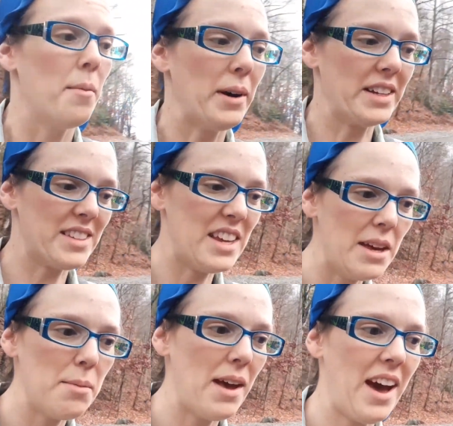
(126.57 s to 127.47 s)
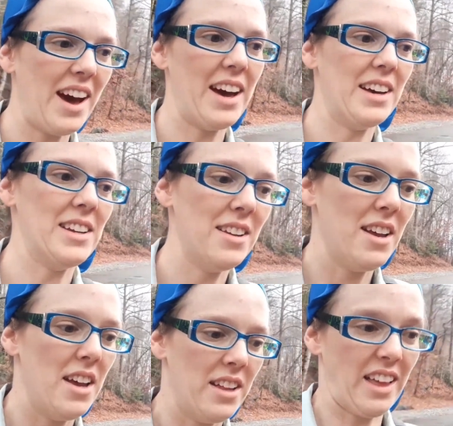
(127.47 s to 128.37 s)
But Tim had,
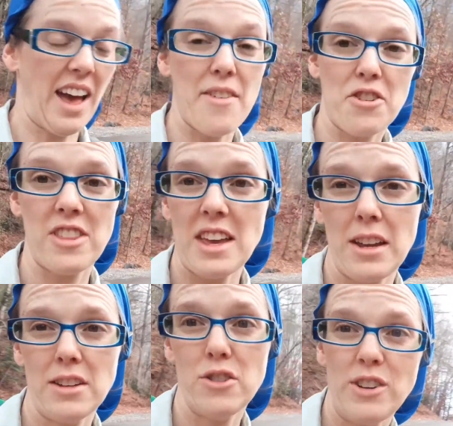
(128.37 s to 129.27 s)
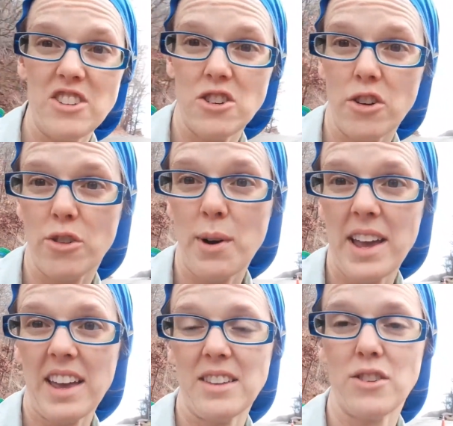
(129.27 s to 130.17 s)
like, after the Indonesian
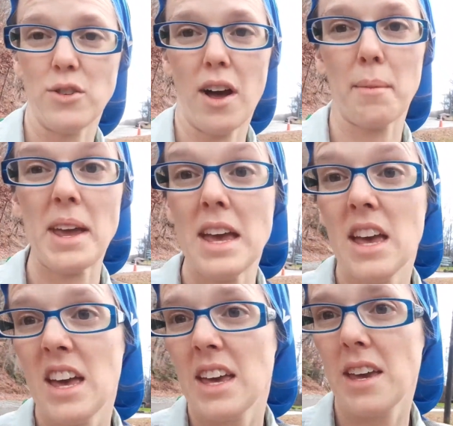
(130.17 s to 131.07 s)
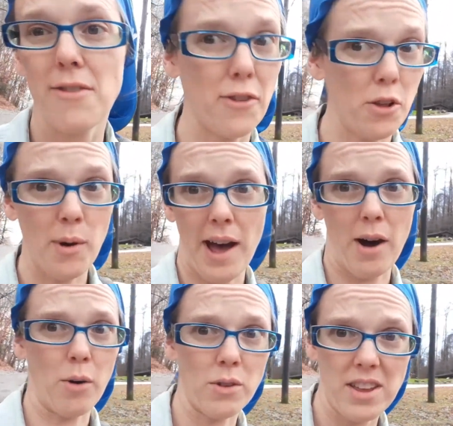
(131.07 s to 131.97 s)
earthquake and tsunami, he flew
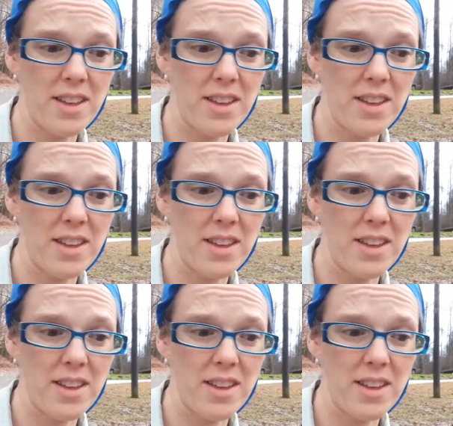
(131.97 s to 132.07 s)
out